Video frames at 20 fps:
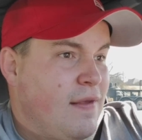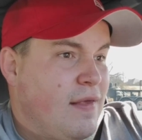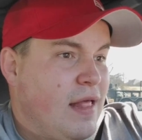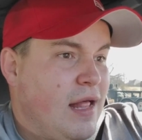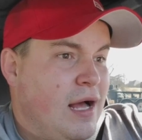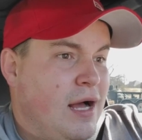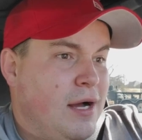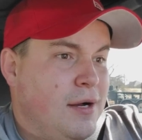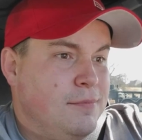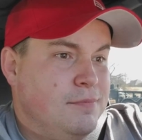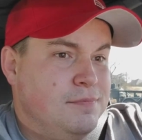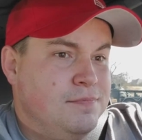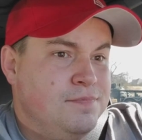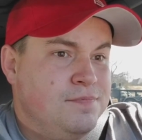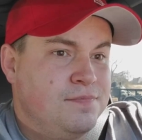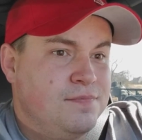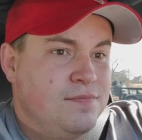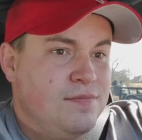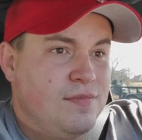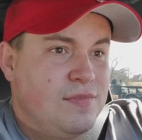
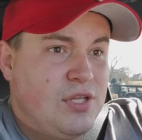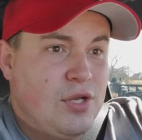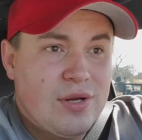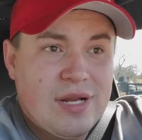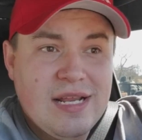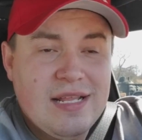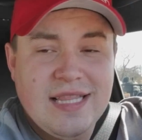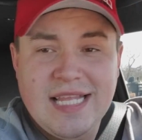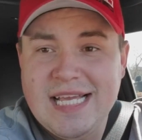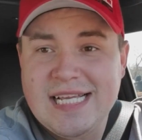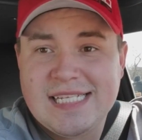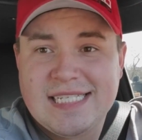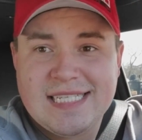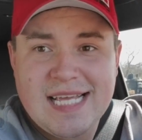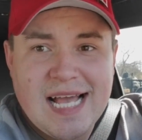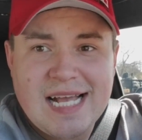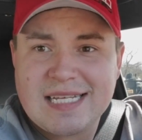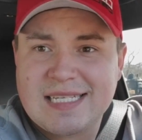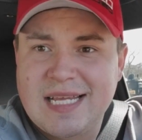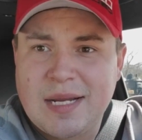You're getting the
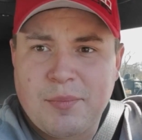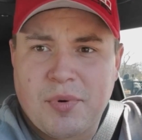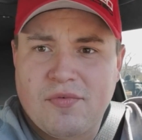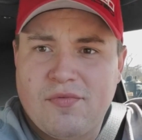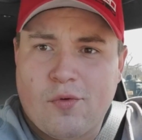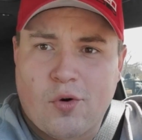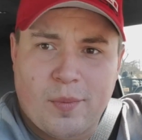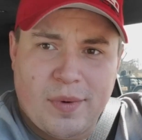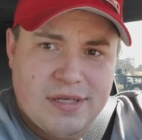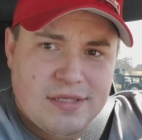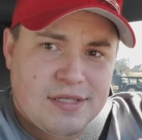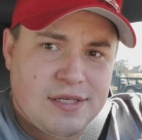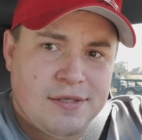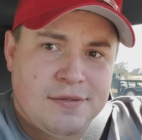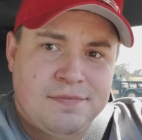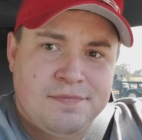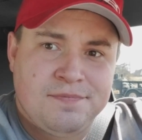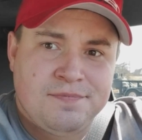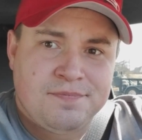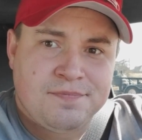exact same performance.
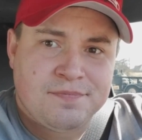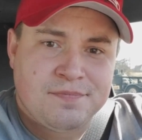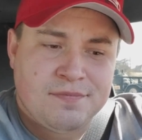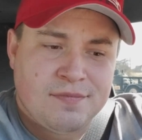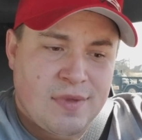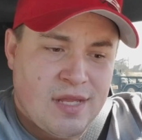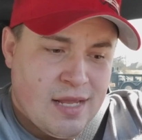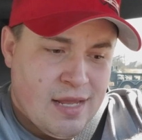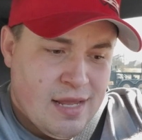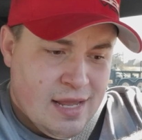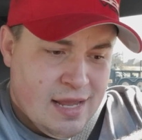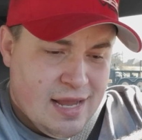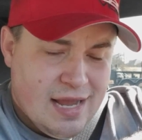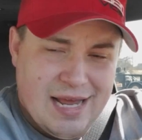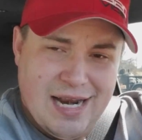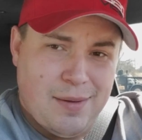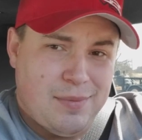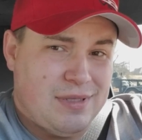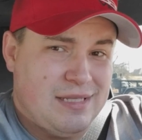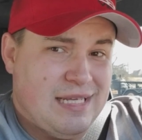
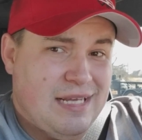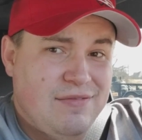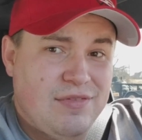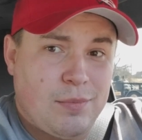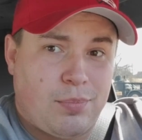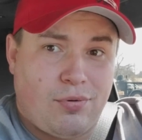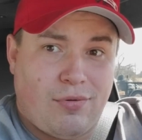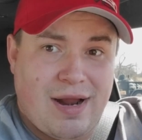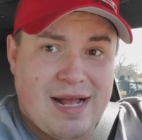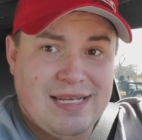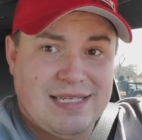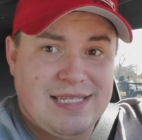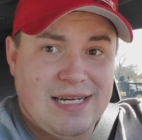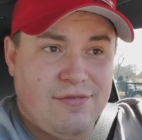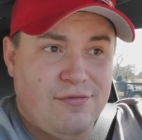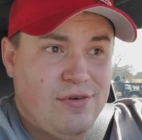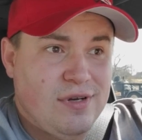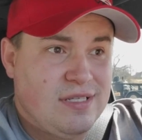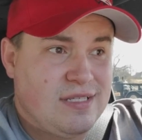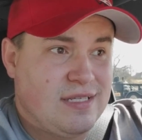And I believe the price
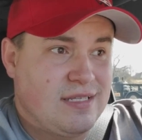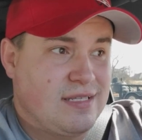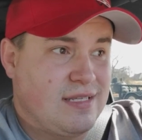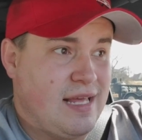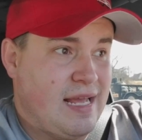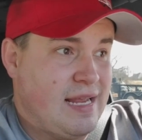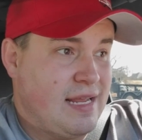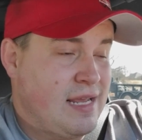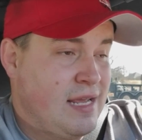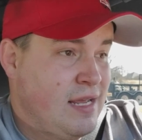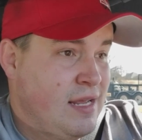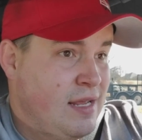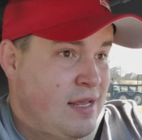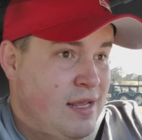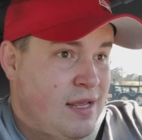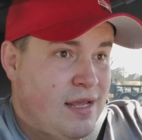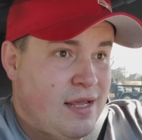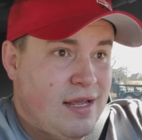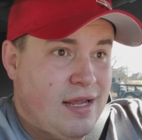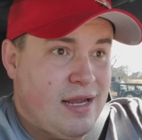difference is like
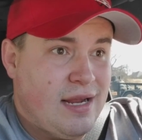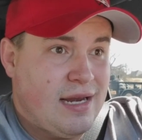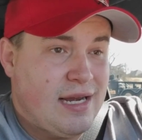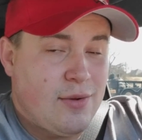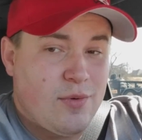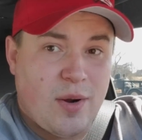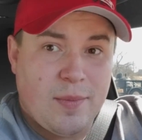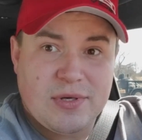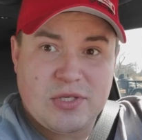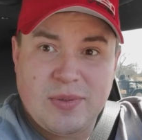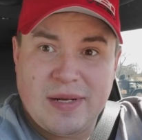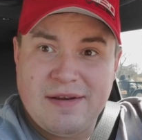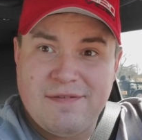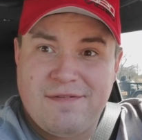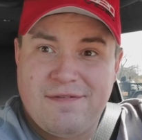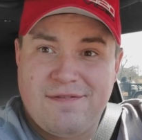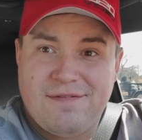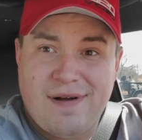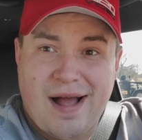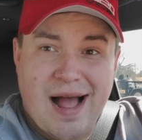anywhere between
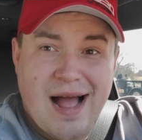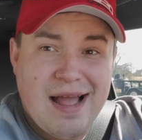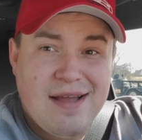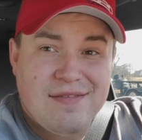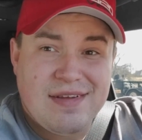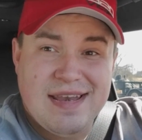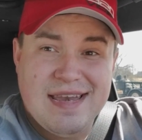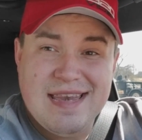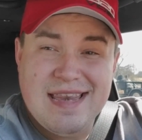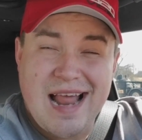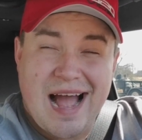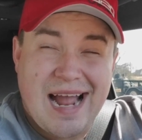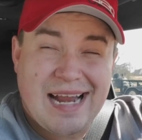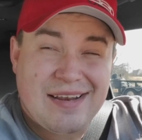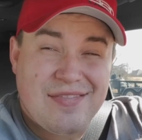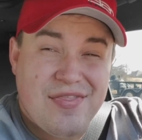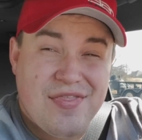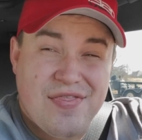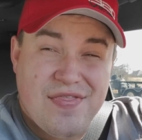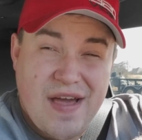$5,000 and
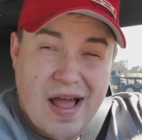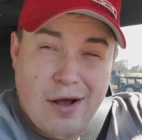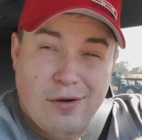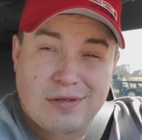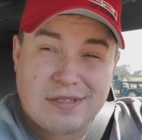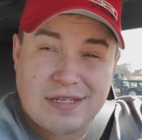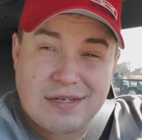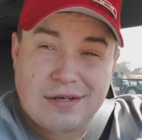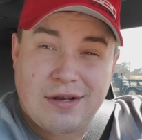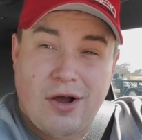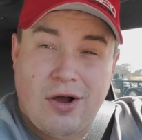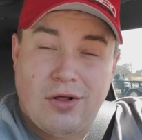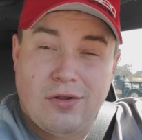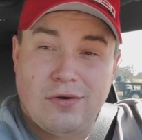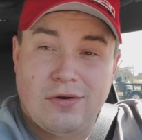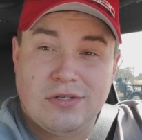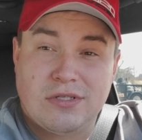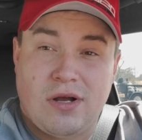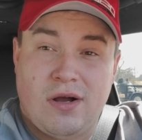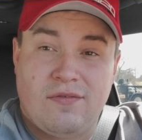
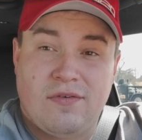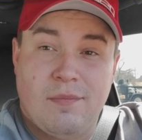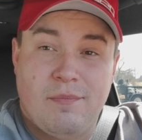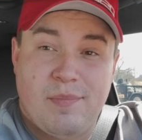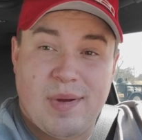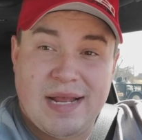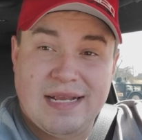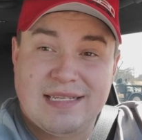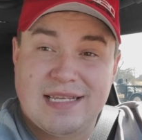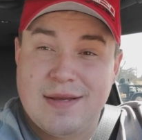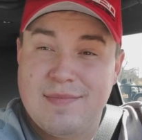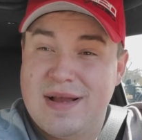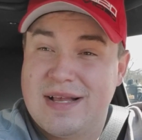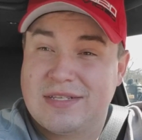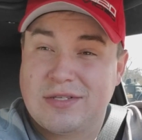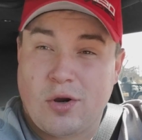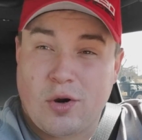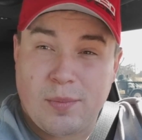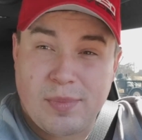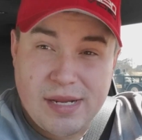$9,000 off a base
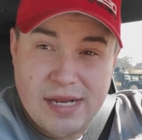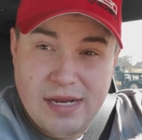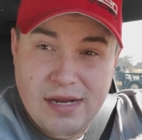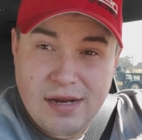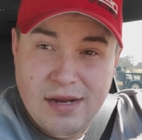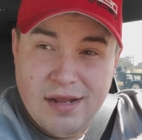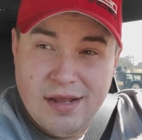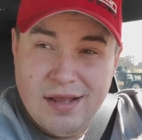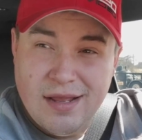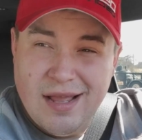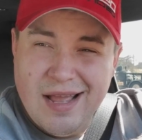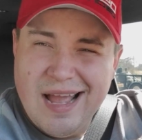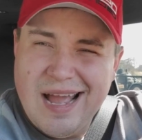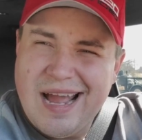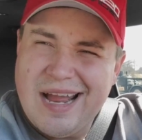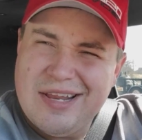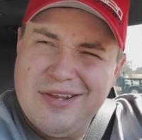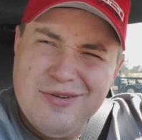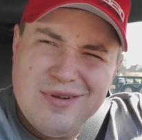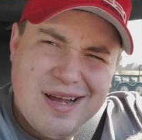MSRP.
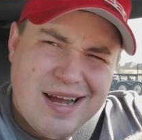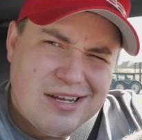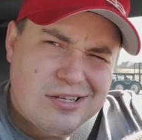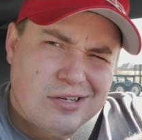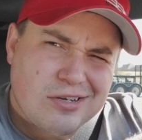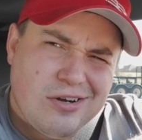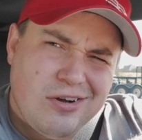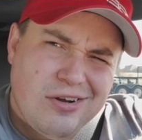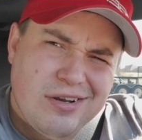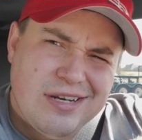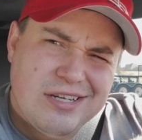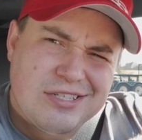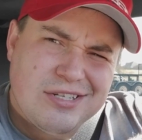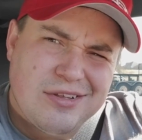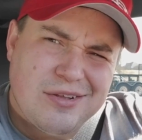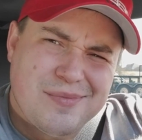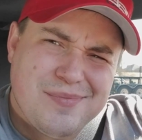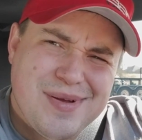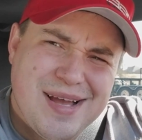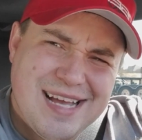And you guys are calling each
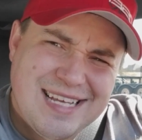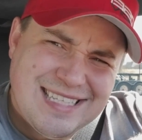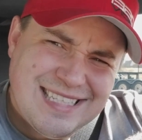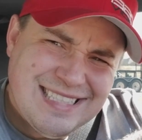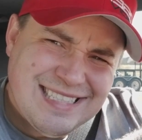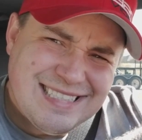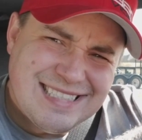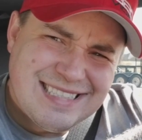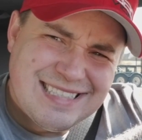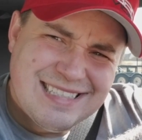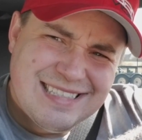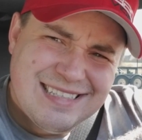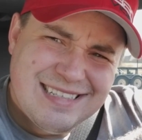other peasants?